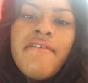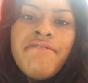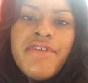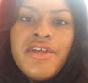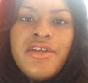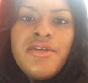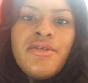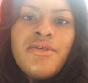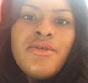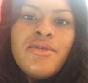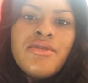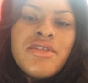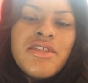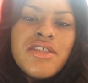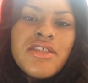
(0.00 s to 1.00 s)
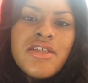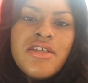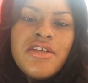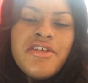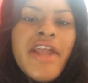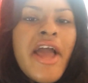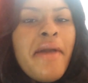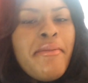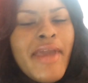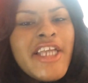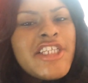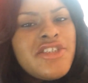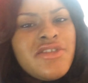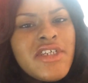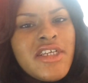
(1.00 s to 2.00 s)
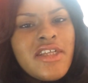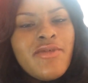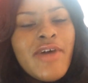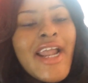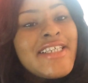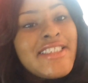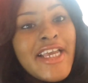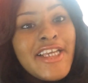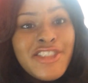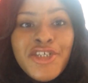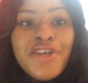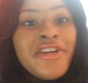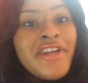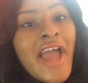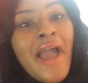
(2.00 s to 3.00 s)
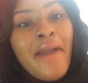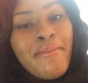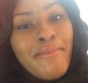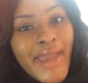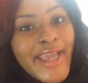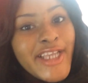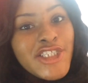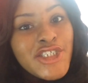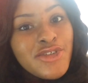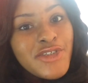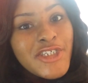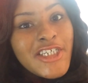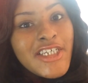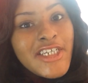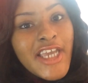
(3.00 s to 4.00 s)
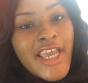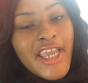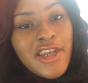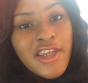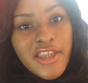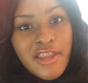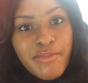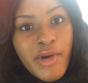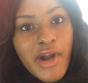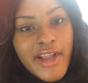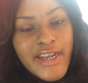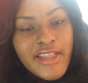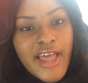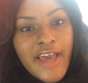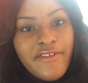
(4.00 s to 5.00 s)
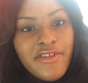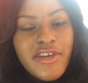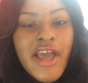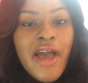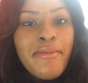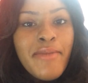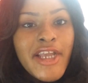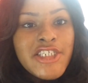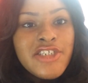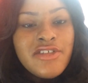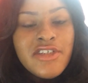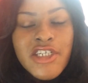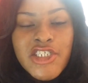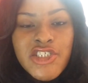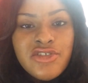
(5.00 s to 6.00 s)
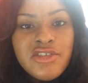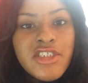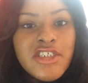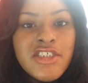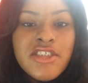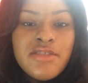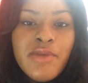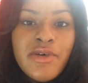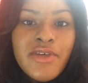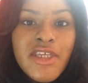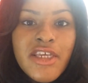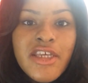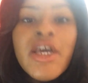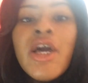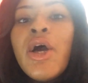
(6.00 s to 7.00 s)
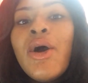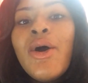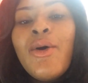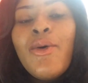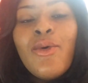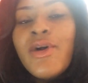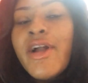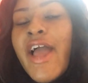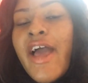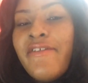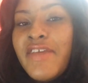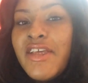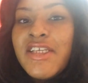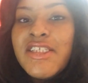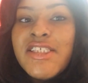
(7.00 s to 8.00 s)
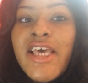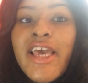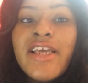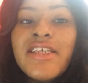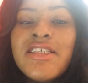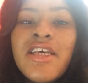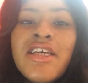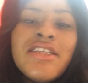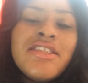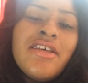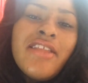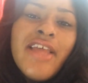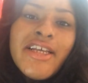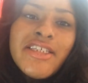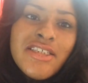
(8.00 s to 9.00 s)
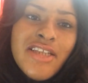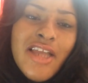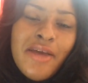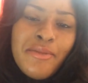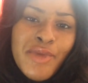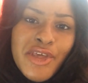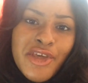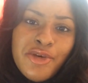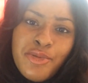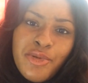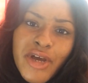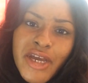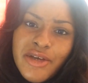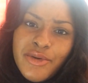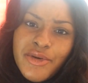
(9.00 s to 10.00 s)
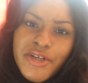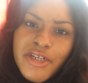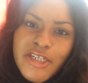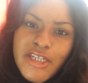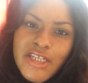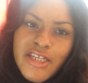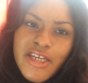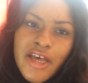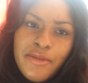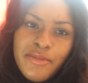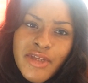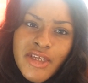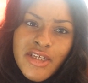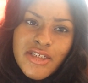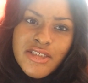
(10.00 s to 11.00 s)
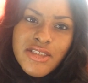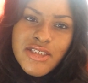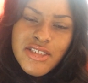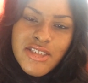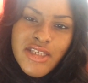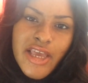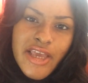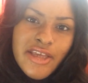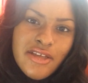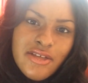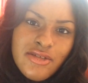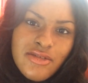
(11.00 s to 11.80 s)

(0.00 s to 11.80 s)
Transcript: for you to, you're not majoring, what I say is you're not majoring in party life. You're not majoring in drinking, smoking, or having sex. So that should not be your priority coming to CAU.